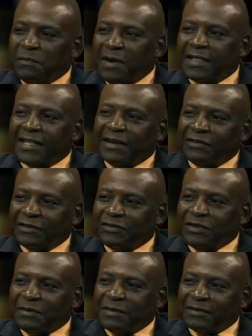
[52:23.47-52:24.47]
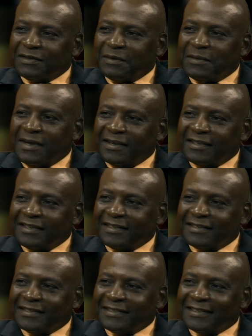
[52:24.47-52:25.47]
bilateral agreements coming out of
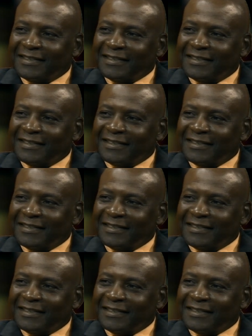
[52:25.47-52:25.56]
this.